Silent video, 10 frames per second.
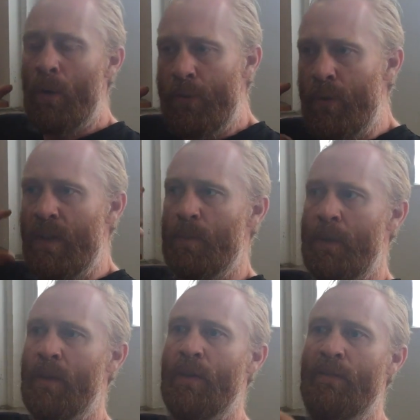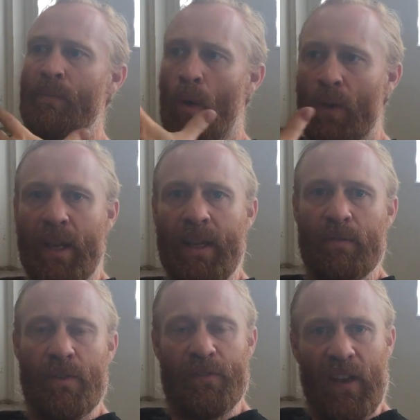go through this period of mourning
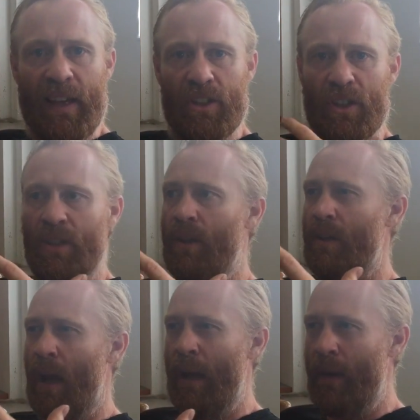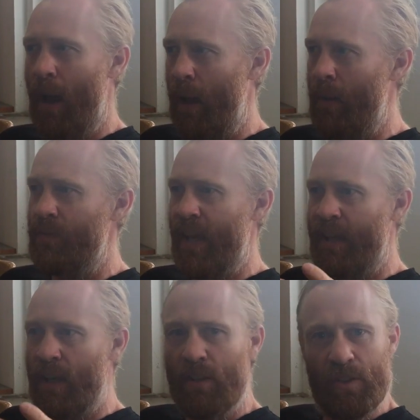and reflection and, and, and
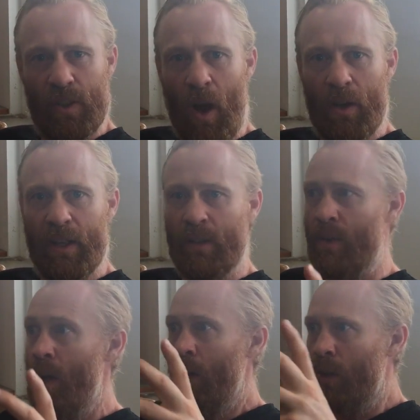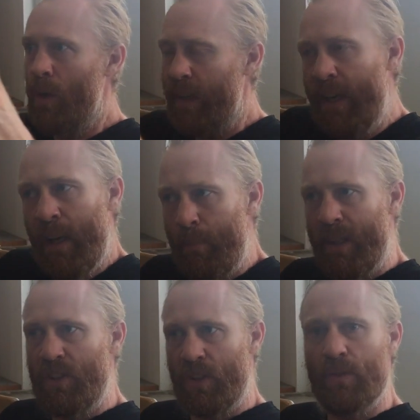taking stock and looking at
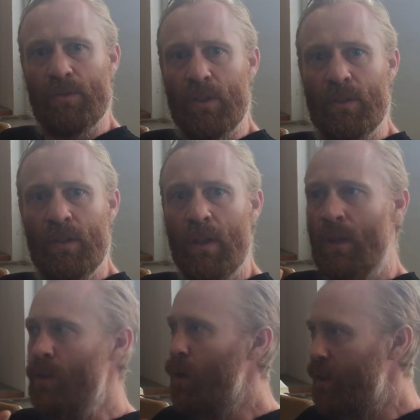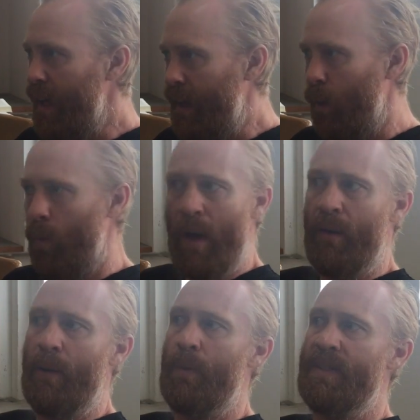my children, looking at
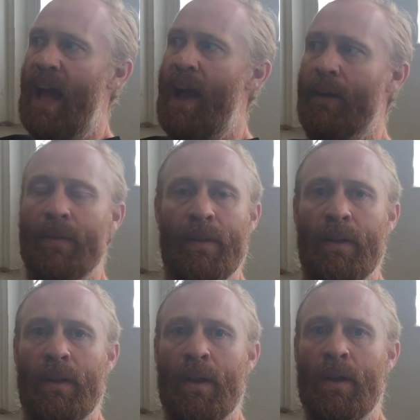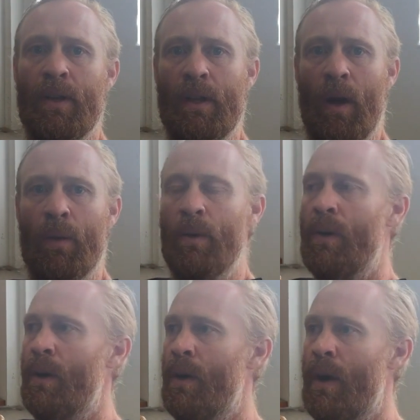where I was at, you know,
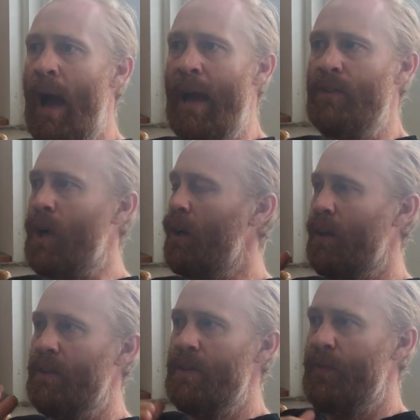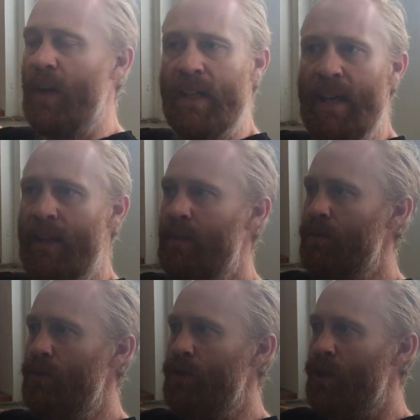I'd gone on this
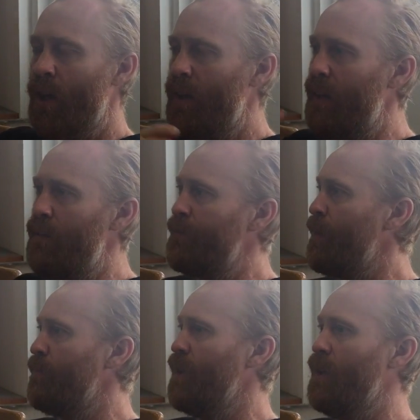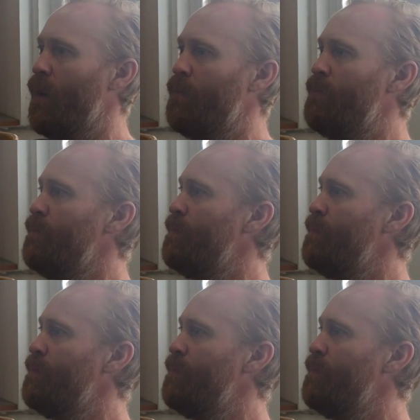fucking journey from, you know,